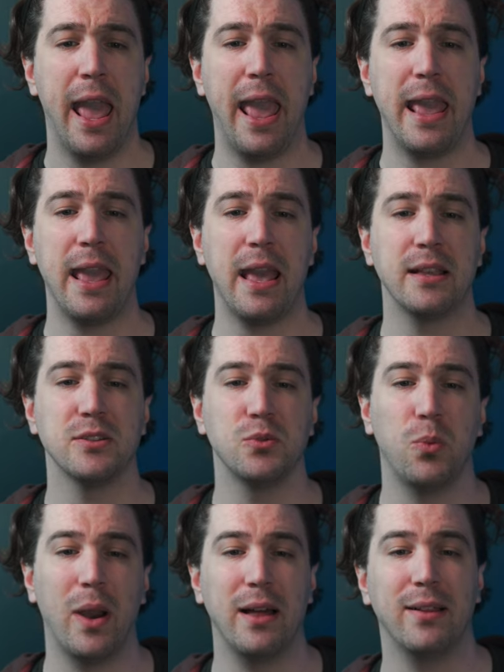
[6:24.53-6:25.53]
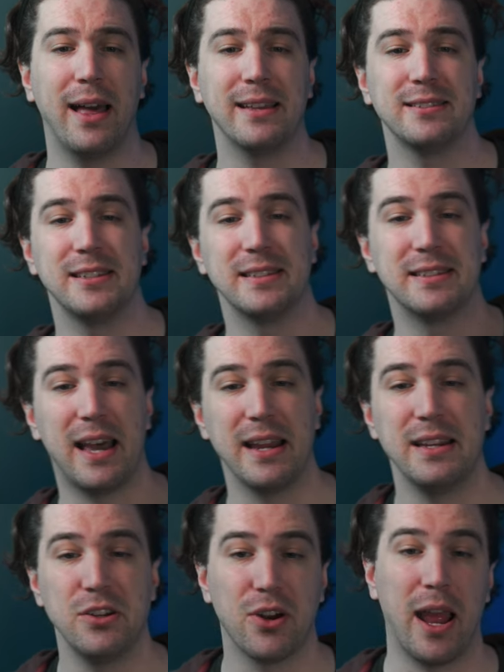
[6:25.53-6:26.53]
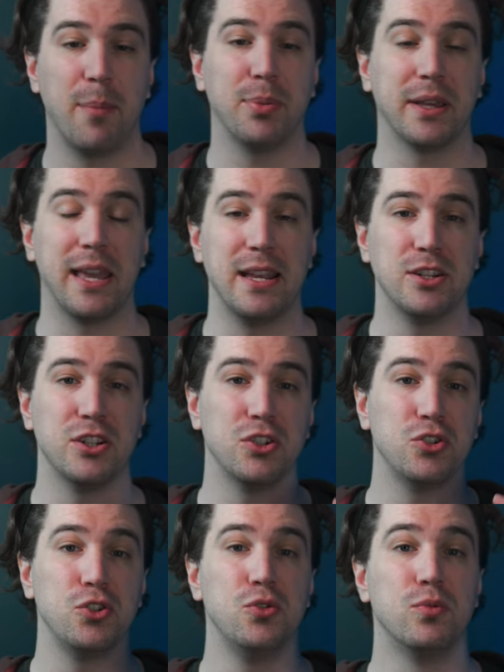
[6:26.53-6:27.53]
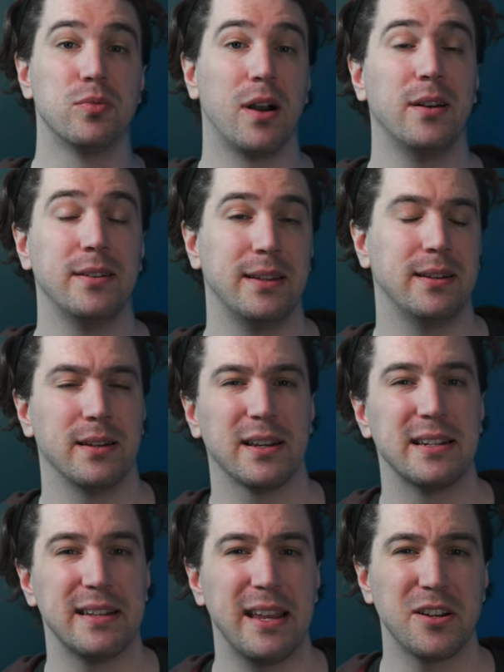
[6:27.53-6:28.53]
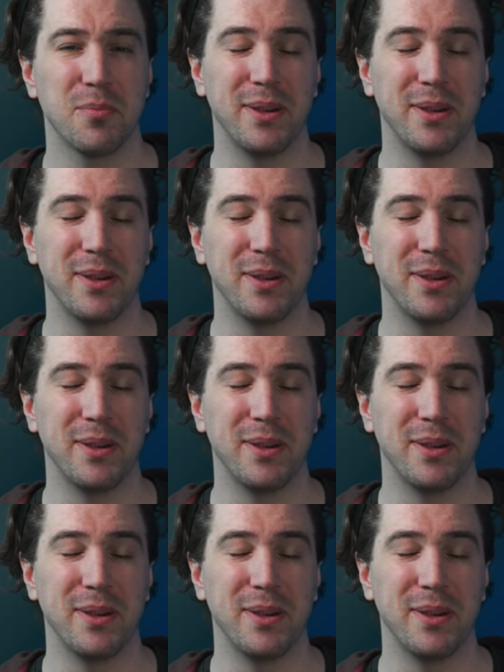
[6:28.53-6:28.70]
as well as designing your application to run in a container.